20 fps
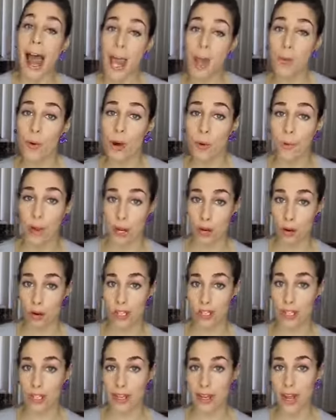I wear my
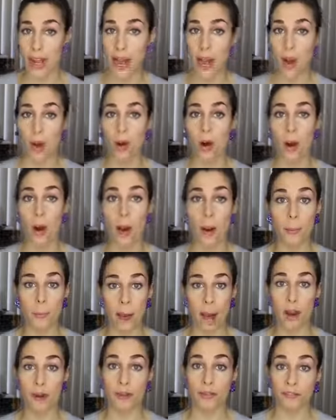corset now
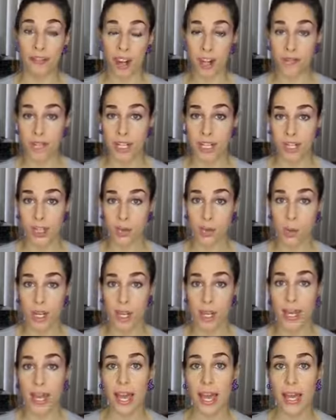about 5 days a
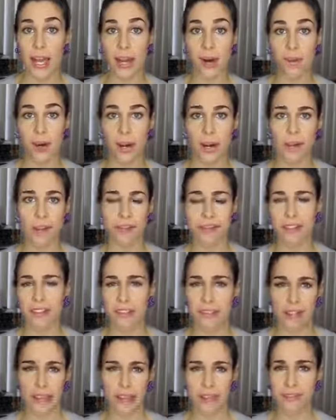week, and I wear it for
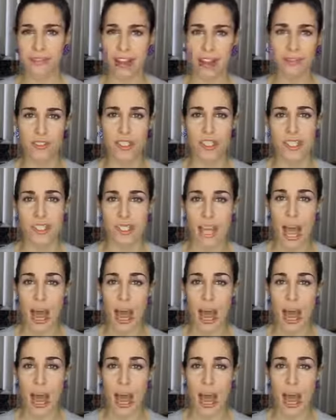like 5 or 6